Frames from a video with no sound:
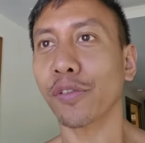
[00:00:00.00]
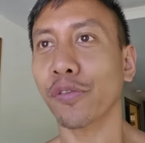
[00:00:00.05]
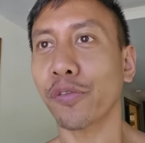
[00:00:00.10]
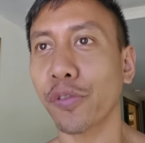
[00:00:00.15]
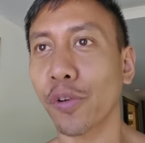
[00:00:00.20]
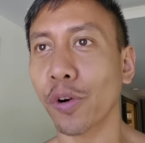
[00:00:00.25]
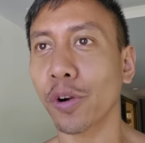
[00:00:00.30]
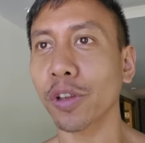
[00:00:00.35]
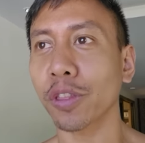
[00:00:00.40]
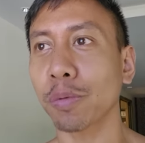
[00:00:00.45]

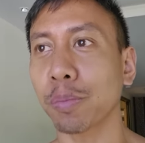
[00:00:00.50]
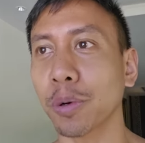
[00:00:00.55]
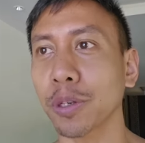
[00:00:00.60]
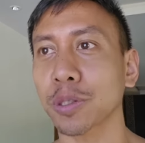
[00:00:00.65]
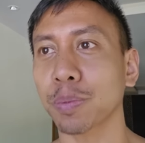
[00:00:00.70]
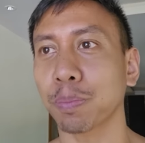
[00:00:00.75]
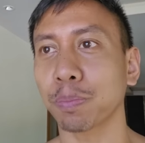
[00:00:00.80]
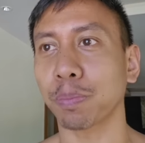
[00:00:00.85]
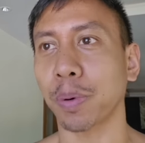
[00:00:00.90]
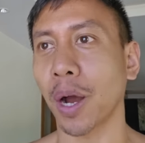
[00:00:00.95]
fourth
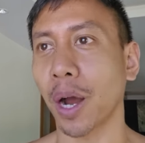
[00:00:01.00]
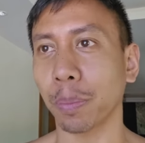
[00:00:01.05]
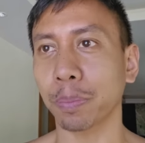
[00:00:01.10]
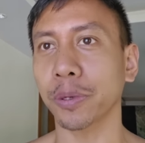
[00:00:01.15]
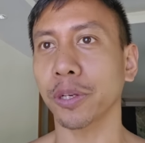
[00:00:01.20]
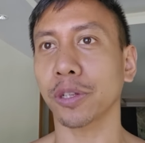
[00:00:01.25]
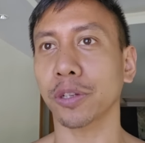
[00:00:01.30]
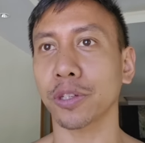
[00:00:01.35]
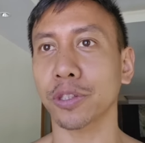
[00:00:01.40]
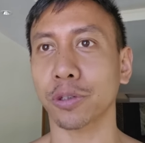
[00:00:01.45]
most
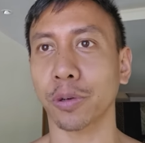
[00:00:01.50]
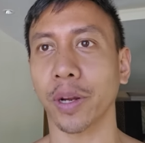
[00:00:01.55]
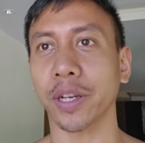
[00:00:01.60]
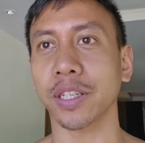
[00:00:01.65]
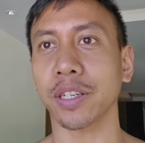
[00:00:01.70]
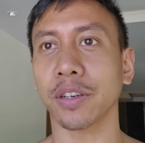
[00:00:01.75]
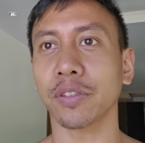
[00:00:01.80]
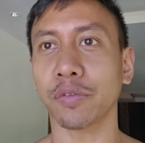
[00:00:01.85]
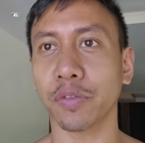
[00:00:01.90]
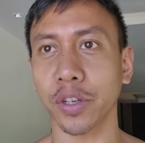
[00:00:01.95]
popular
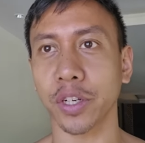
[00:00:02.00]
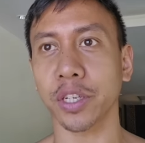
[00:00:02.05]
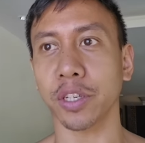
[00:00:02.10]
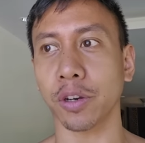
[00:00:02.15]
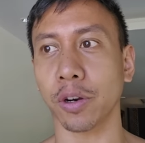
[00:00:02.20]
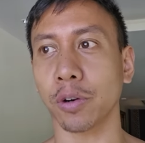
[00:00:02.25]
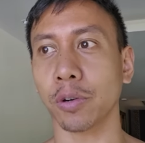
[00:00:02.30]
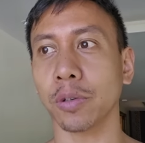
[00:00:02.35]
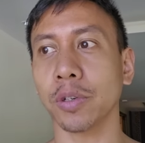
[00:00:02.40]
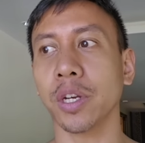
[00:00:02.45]
trending
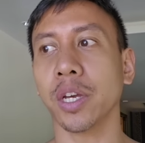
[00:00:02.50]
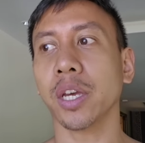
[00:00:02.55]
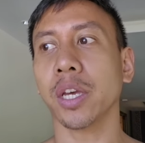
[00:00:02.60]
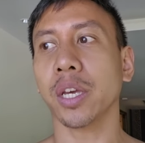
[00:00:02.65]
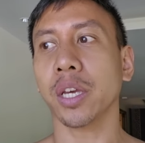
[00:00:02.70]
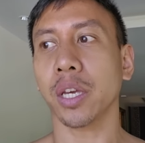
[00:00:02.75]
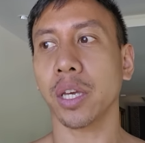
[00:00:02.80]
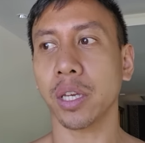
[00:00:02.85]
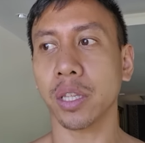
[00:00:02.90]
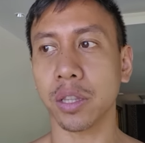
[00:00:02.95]
video
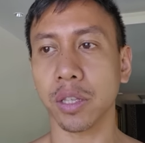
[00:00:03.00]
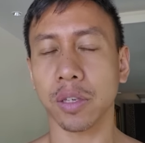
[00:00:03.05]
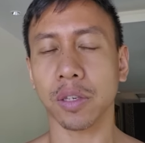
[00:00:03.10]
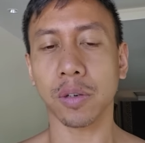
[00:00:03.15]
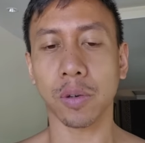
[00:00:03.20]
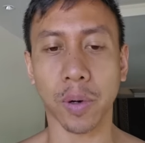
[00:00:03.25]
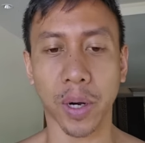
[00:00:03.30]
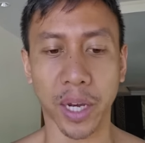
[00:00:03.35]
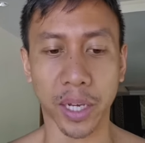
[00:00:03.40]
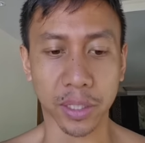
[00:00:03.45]
in the
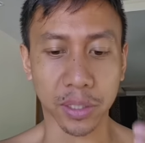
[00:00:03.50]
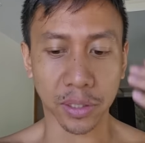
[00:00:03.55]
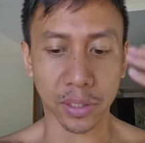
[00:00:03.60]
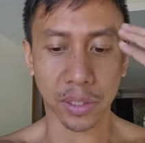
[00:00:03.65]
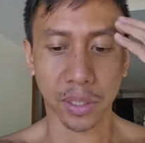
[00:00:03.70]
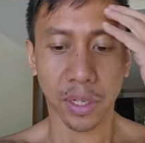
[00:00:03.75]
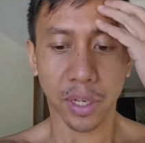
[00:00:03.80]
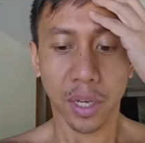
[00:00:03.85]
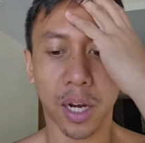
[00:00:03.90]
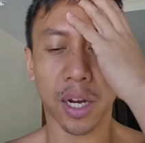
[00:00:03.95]
US.